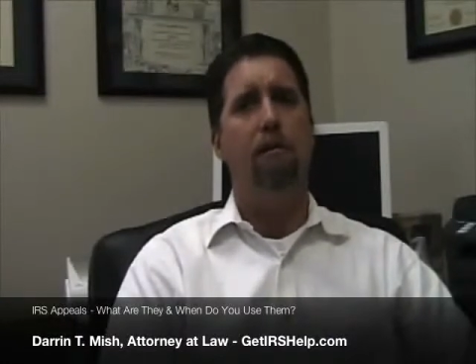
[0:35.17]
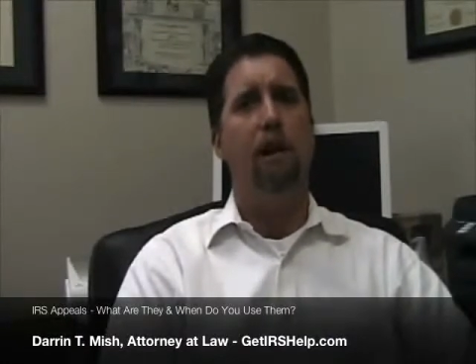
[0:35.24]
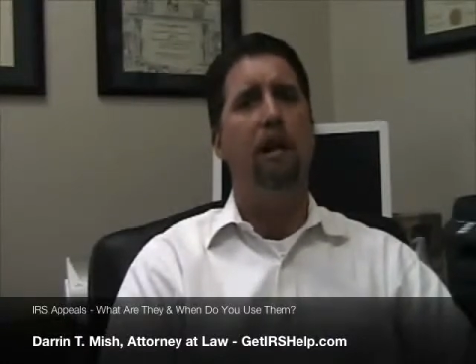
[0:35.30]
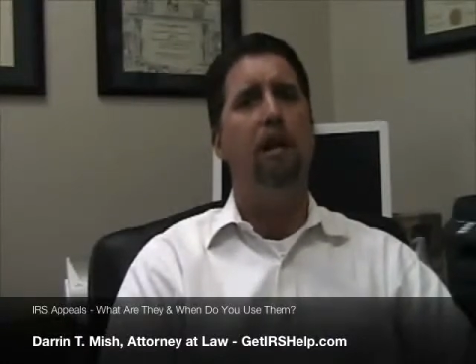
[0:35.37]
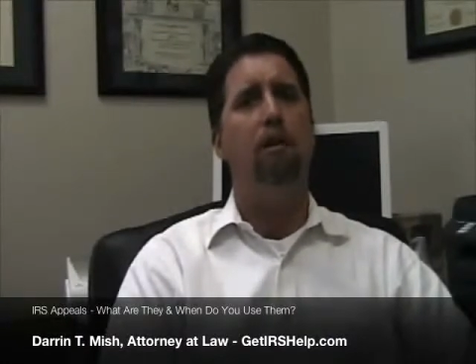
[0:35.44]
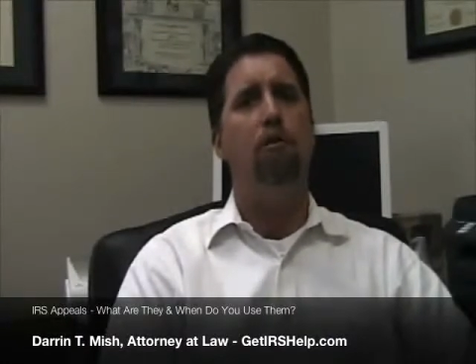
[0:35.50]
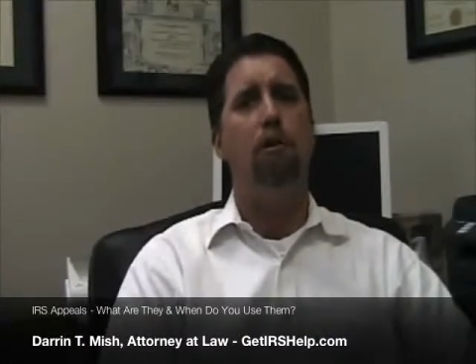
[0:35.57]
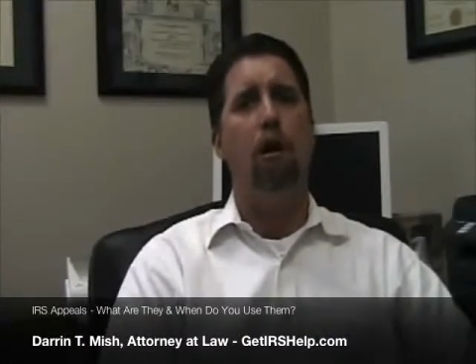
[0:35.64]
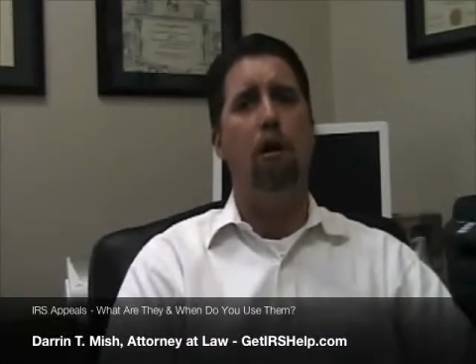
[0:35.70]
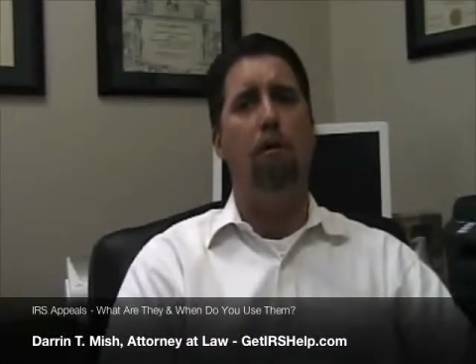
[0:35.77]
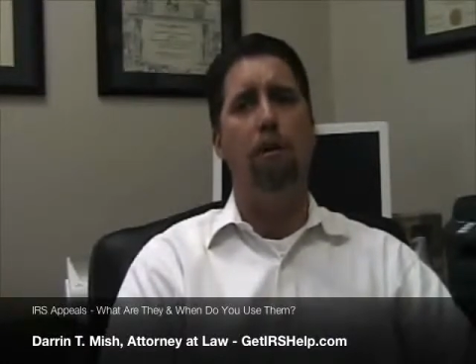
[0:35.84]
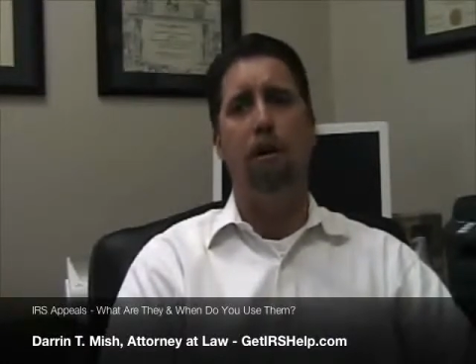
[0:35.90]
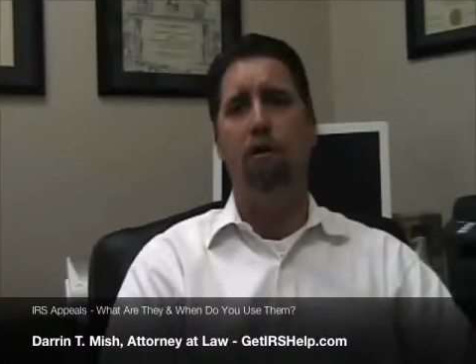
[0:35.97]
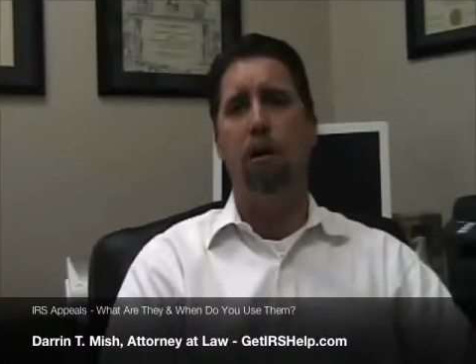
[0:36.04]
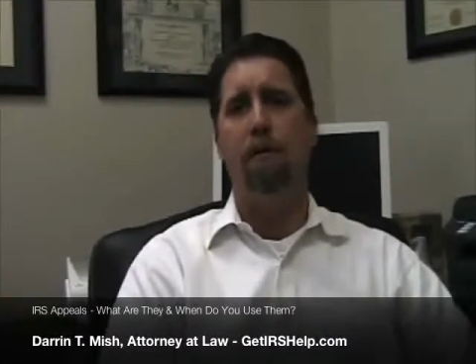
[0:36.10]
letting you
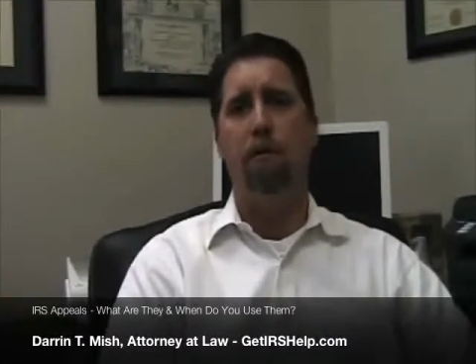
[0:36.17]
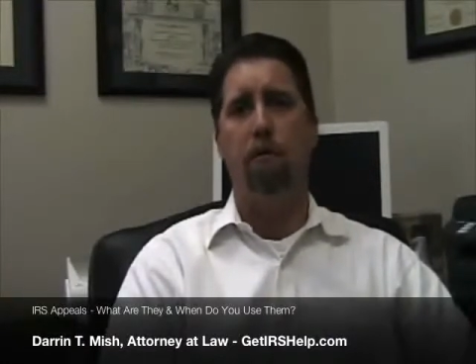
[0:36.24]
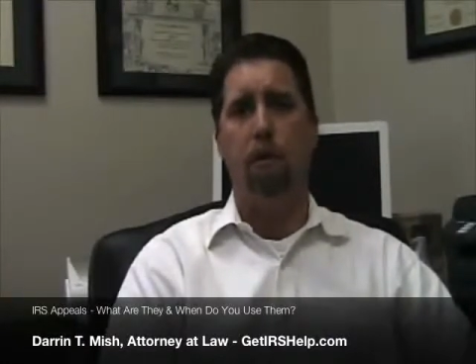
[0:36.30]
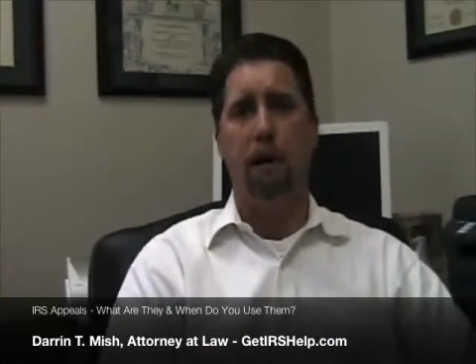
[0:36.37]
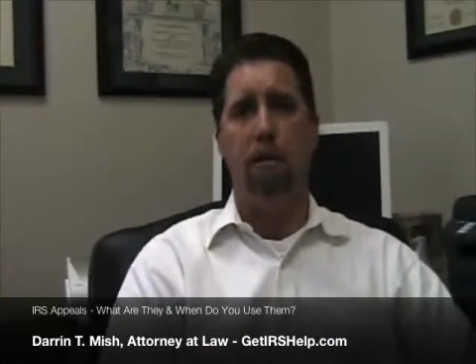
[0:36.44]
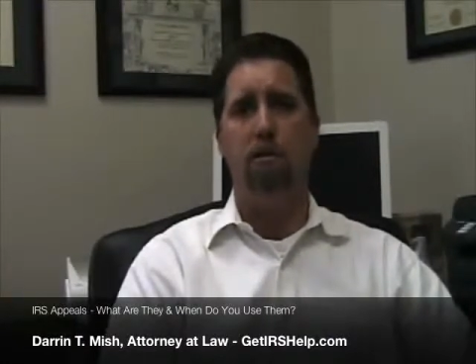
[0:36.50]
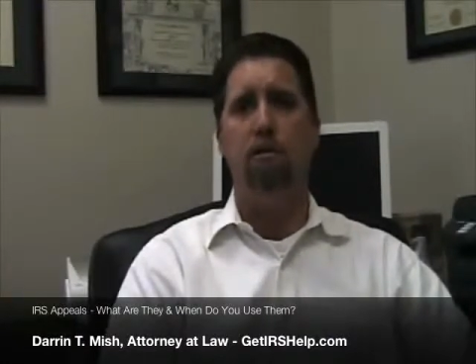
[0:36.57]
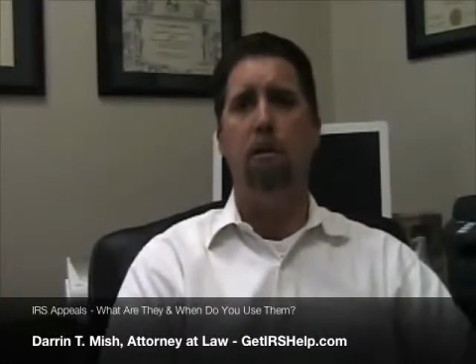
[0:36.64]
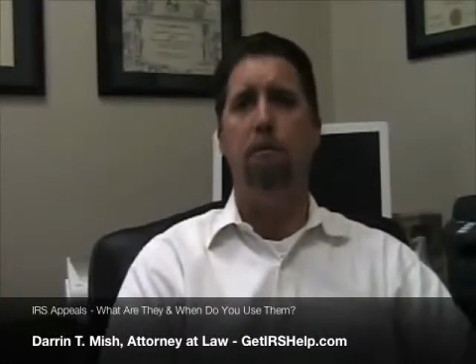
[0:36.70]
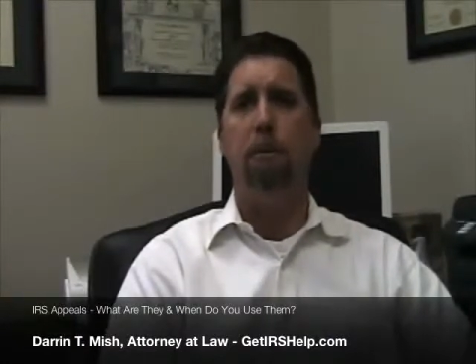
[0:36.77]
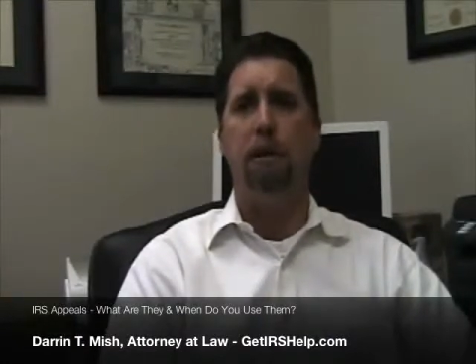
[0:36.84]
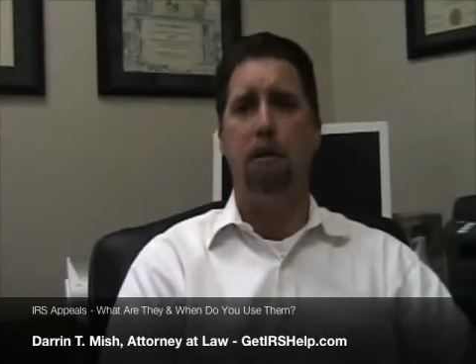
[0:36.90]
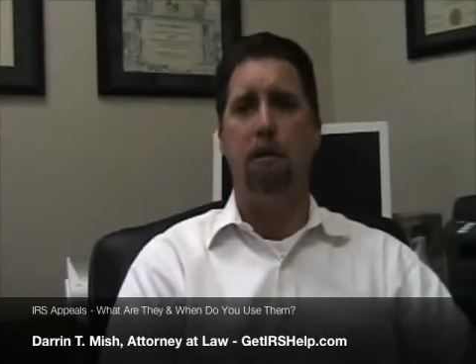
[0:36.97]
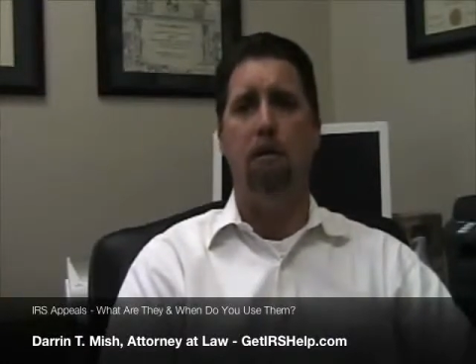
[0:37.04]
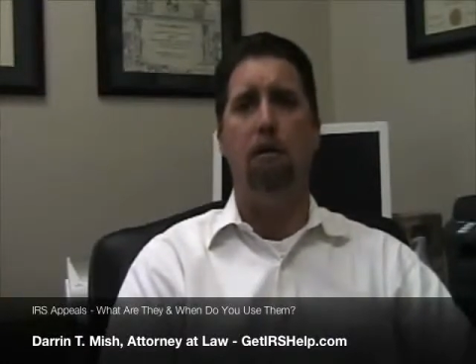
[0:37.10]
know that you have a right to
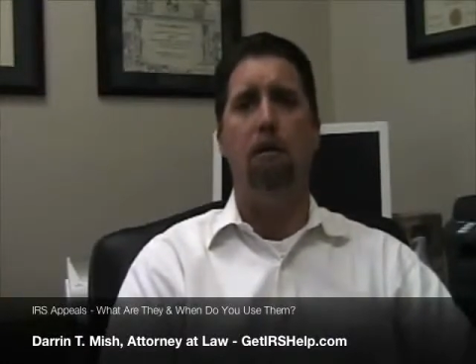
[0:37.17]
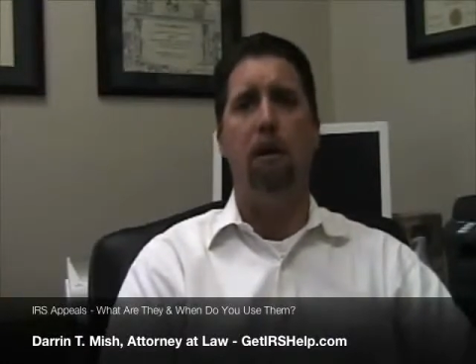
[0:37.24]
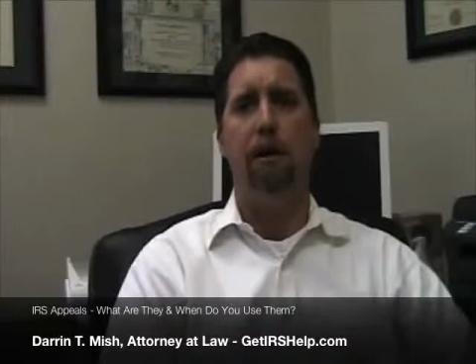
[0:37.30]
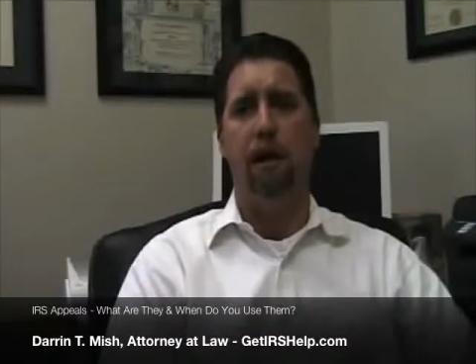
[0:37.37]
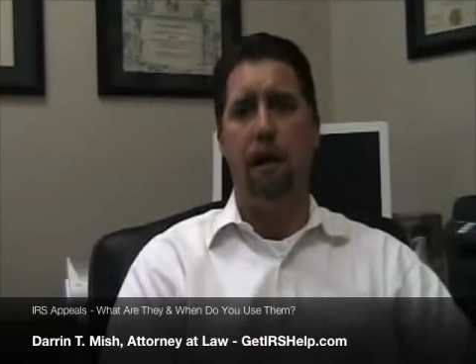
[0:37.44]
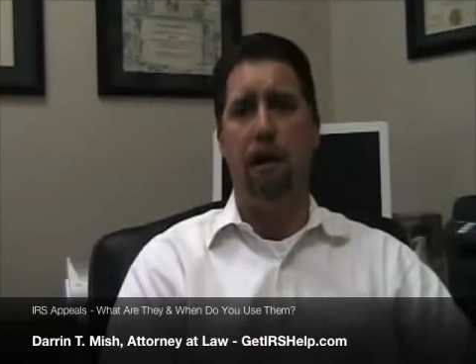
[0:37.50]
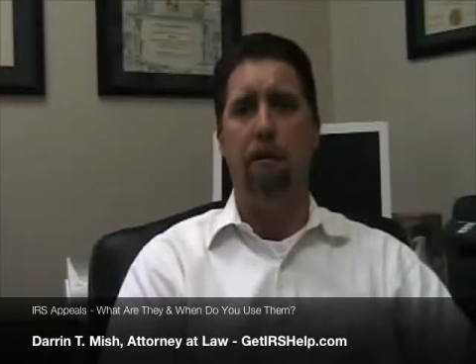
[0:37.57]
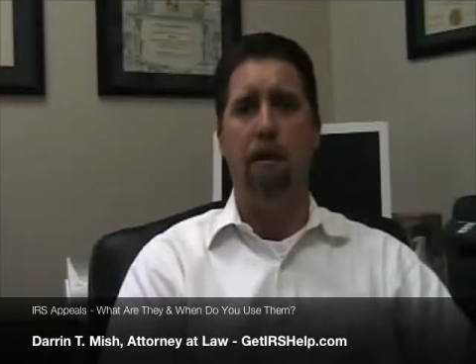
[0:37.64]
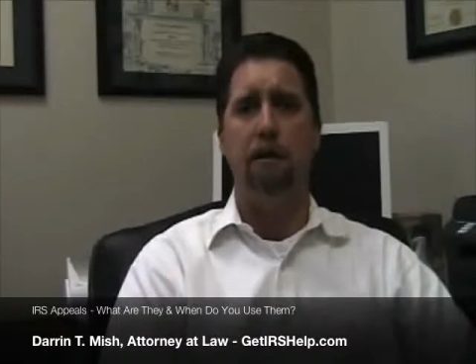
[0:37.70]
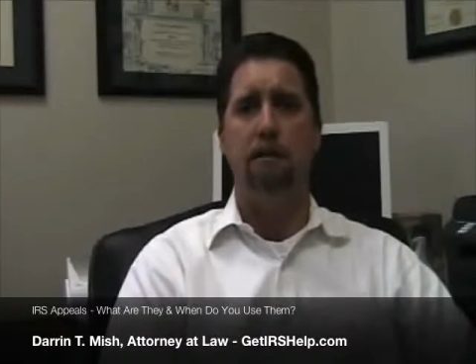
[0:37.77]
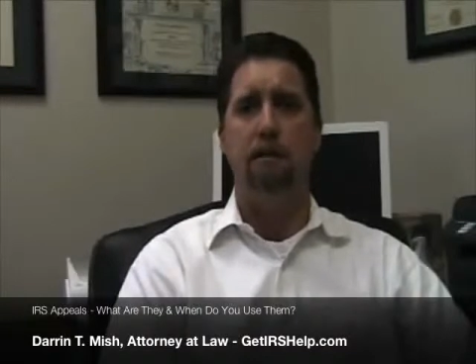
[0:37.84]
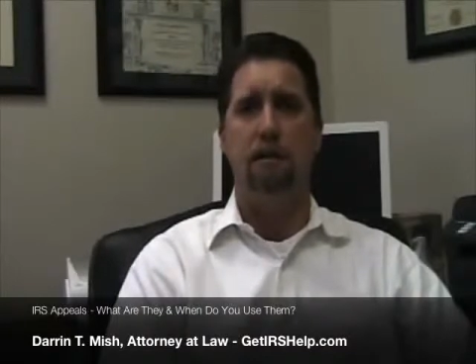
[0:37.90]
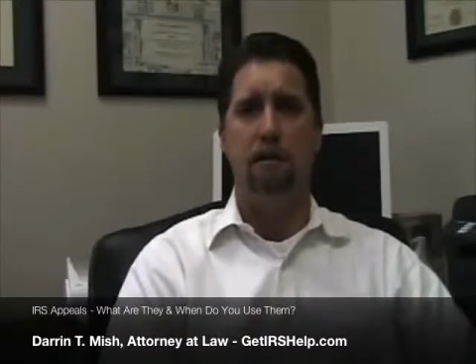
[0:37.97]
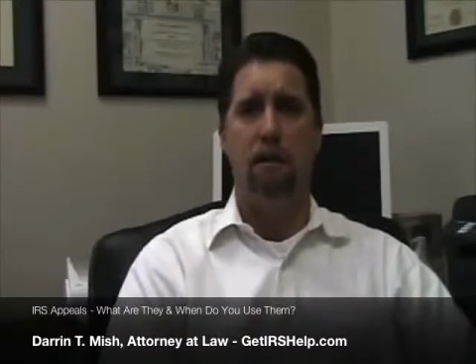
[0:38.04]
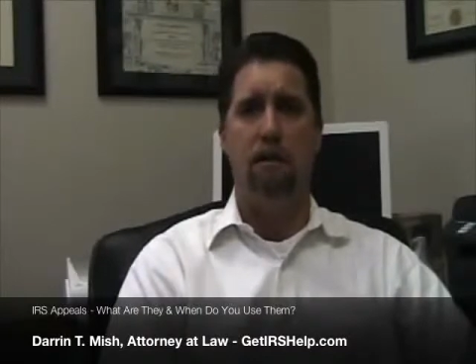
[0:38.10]
appeal an
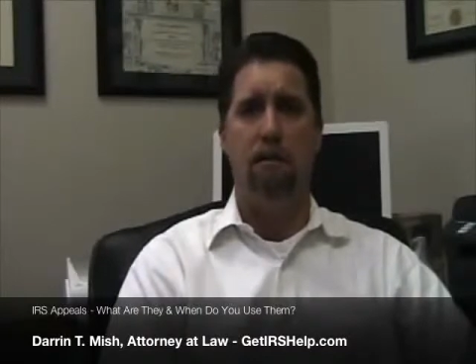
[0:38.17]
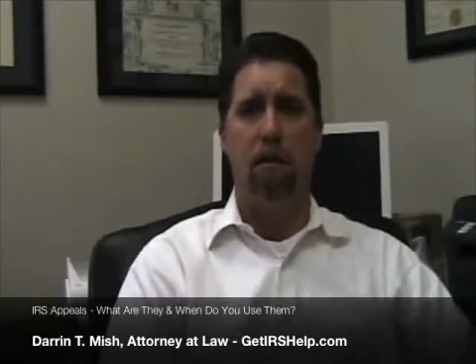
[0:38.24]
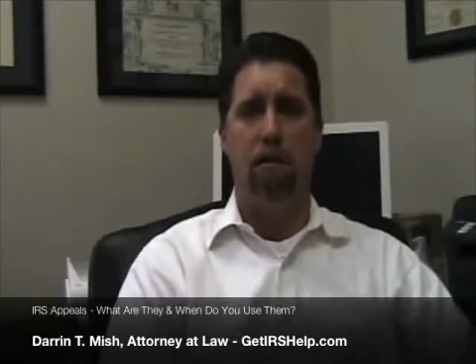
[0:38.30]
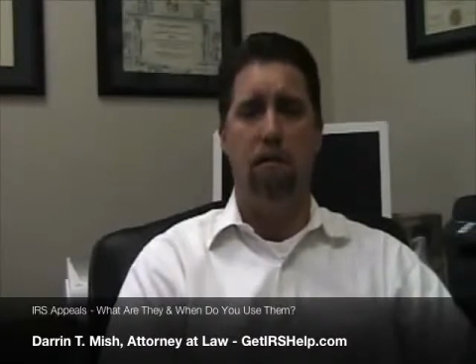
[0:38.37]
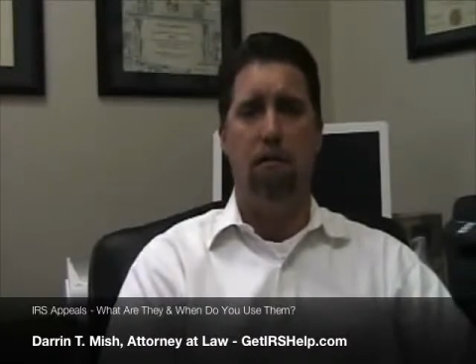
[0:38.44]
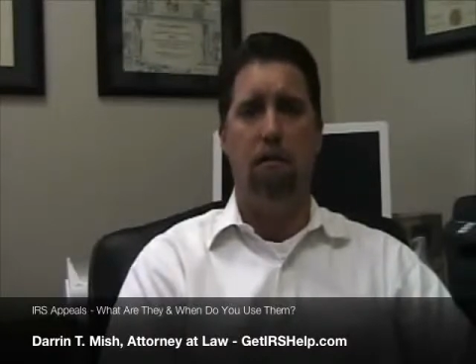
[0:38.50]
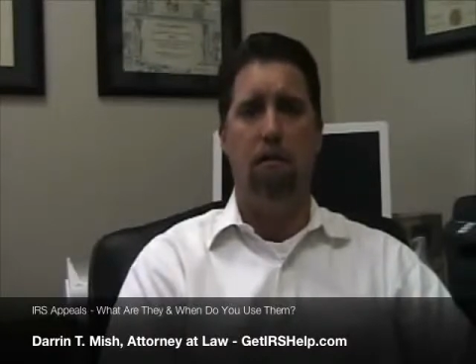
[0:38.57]
IRS decision.